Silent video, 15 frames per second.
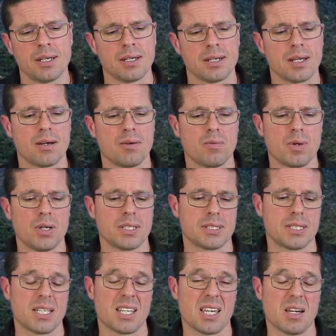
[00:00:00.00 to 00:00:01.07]
Now, when I
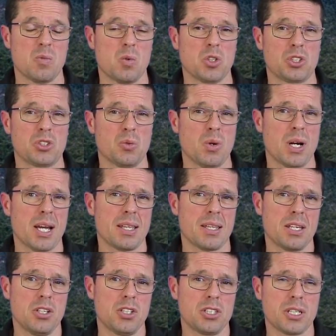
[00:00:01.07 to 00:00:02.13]
say they get washed away,
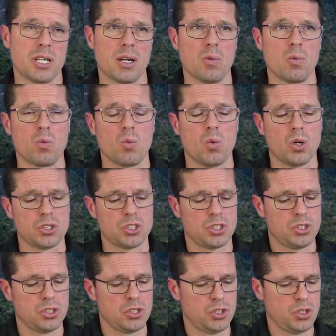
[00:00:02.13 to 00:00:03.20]
they usually get
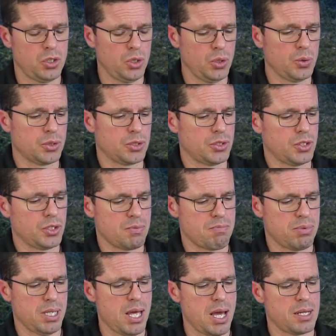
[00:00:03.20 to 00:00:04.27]
washed to a certain
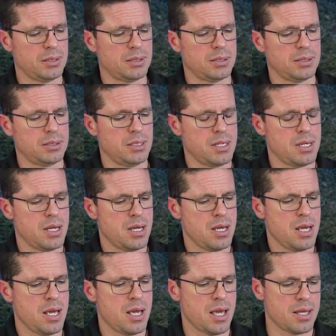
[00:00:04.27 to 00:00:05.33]
place
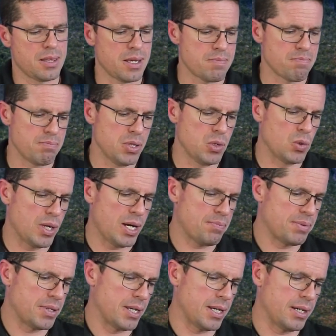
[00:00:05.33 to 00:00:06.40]
and they build
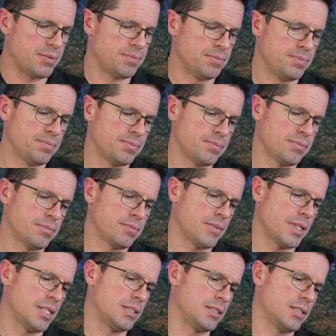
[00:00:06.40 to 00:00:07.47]
up there.
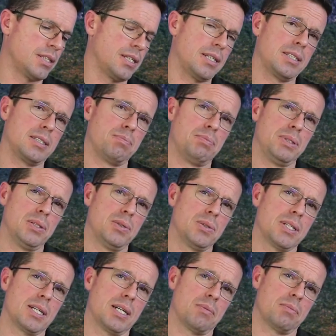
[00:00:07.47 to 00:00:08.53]
And so you get this
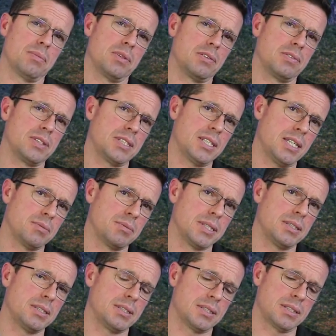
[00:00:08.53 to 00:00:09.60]
building up of
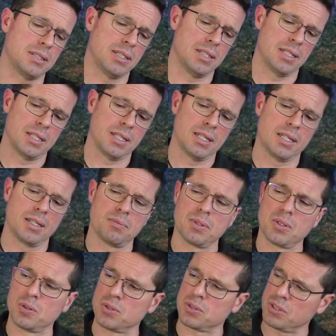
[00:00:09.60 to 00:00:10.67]
sediments,
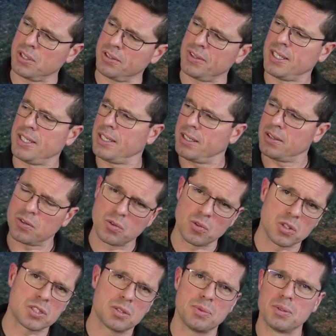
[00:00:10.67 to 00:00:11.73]
because over here the
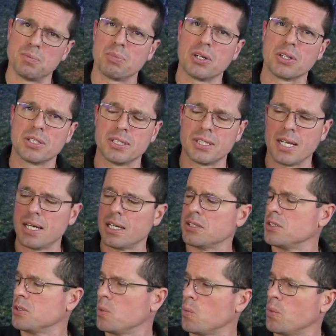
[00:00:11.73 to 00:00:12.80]
rocks have been broken down
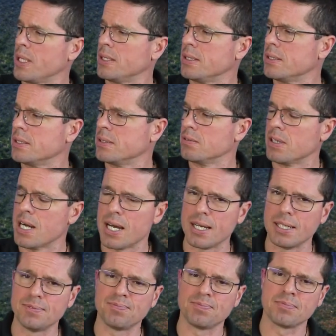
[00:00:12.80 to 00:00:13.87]
due to wind and
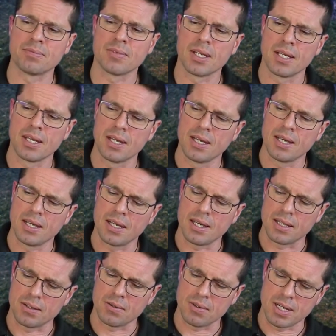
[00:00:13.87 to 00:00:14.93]
rain,
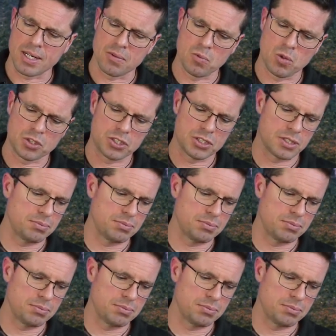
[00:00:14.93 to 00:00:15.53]
and the rain washes